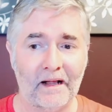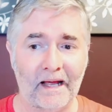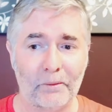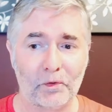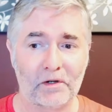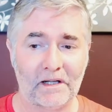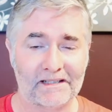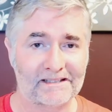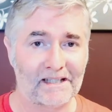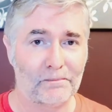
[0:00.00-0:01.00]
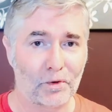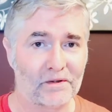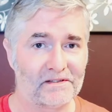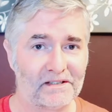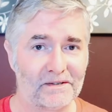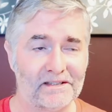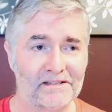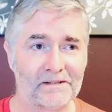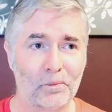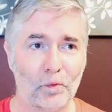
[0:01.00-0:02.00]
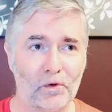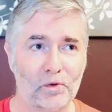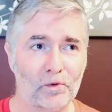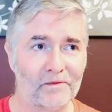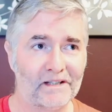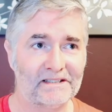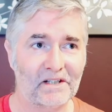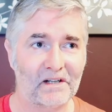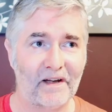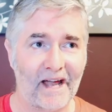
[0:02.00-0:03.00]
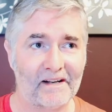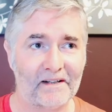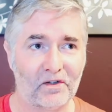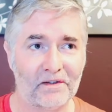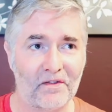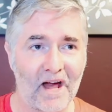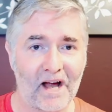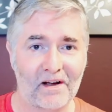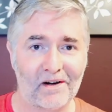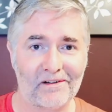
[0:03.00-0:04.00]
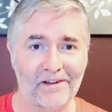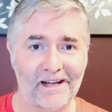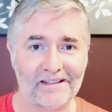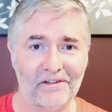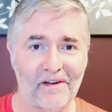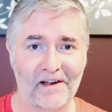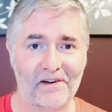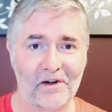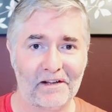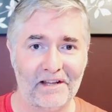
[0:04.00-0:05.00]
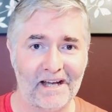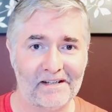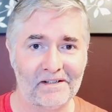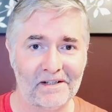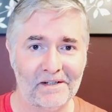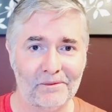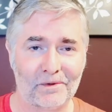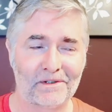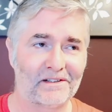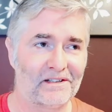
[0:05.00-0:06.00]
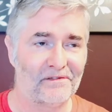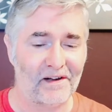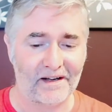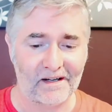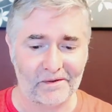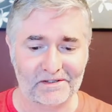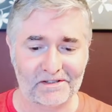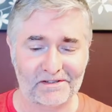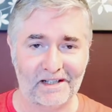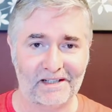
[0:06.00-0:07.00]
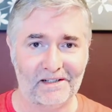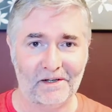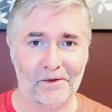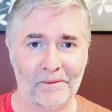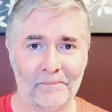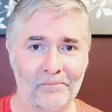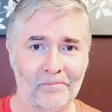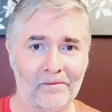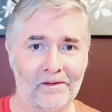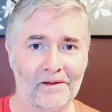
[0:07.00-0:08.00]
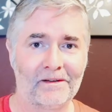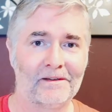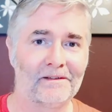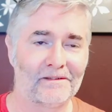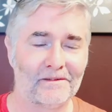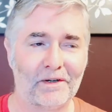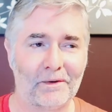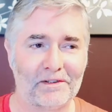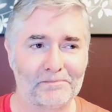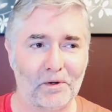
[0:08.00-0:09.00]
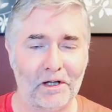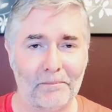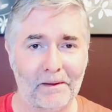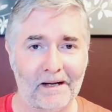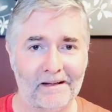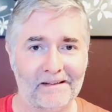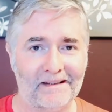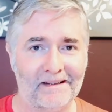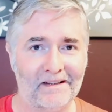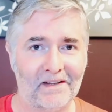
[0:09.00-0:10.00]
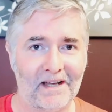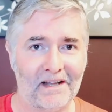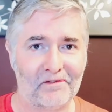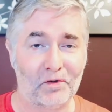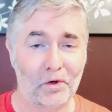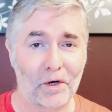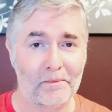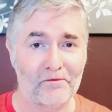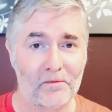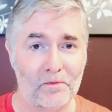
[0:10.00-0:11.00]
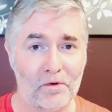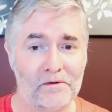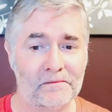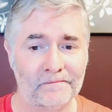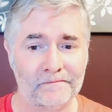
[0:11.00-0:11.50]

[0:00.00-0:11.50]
and would have liked to see more in the series. Well, this kind of ended on that kind of like cliffhanger note at the end. Well, not the cliffhanger, it was just like, you know, well, I don't want to spoil it, but they left the door open for more